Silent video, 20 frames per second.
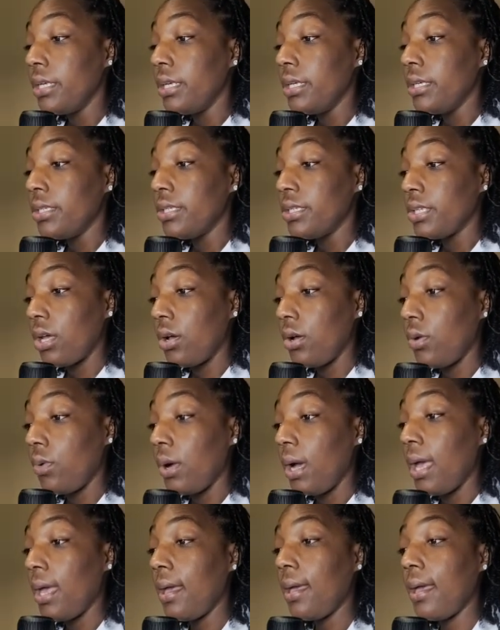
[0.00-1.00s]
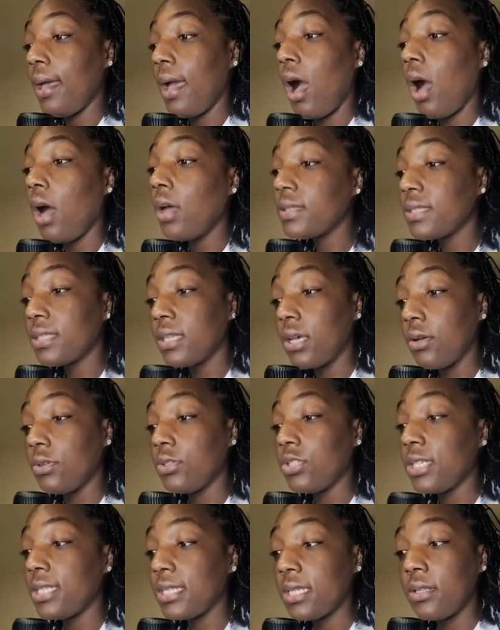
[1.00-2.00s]
So also,
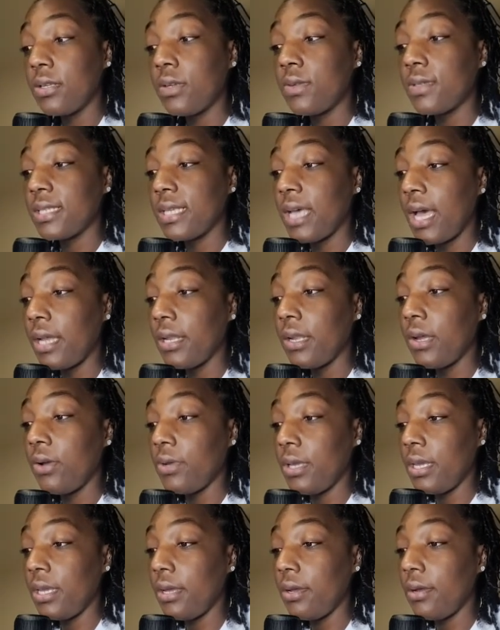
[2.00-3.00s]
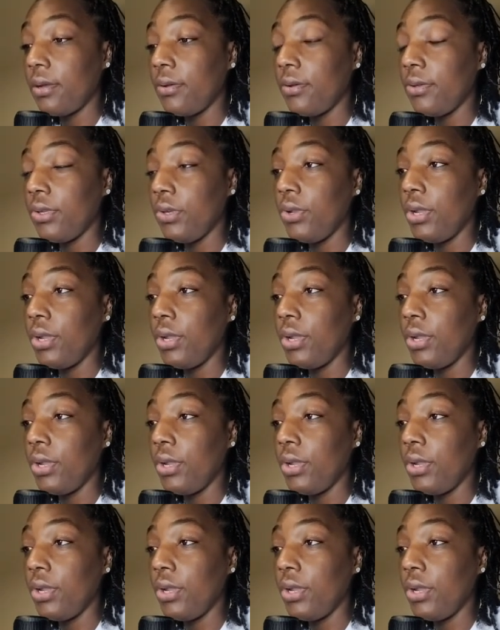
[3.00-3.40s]
just a little side note here,